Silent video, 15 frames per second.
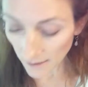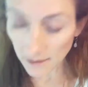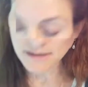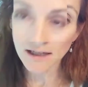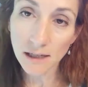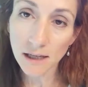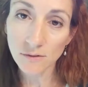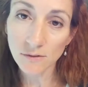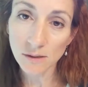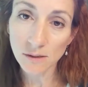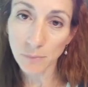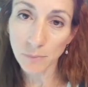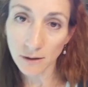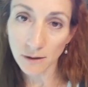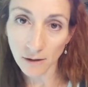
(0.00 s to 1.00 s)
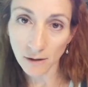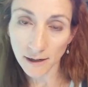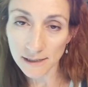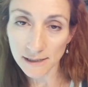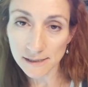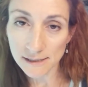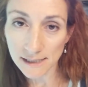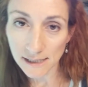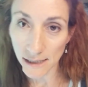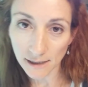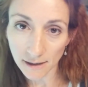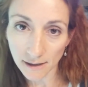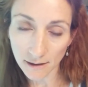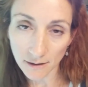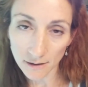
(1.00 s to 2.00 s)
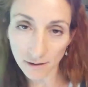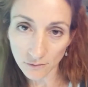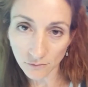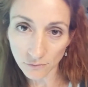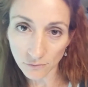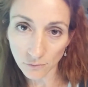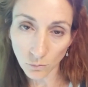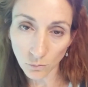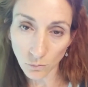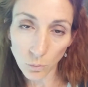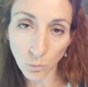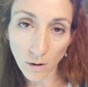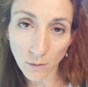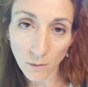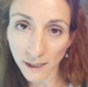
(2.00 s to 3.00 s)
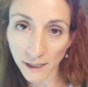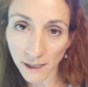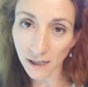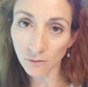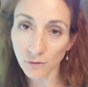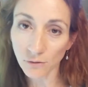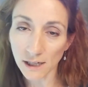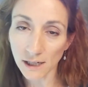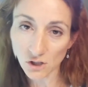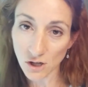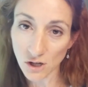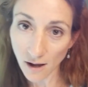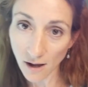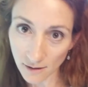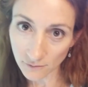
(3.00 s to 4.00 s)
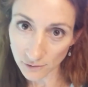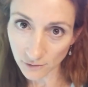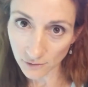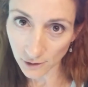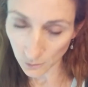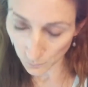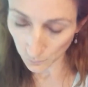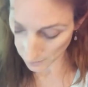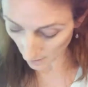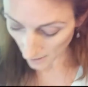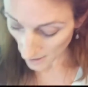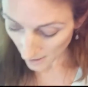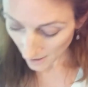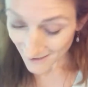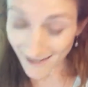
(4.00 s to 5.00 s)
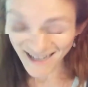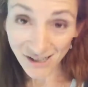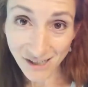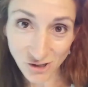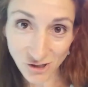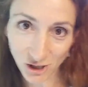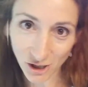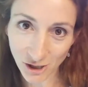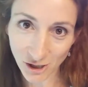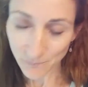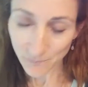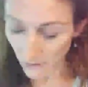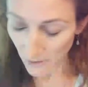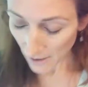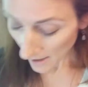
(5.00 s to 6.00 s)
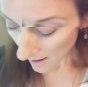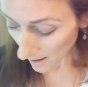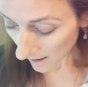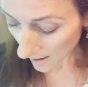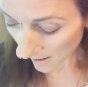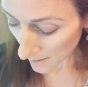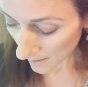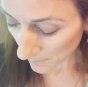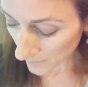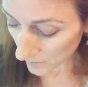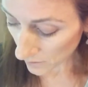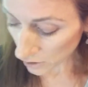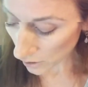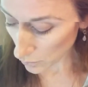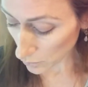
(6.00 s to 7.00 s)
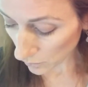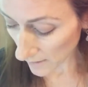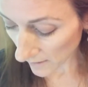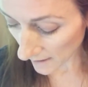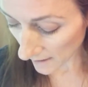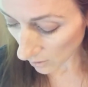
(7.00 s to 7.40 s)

to give us a better idea of what we need for each envelope next year, to then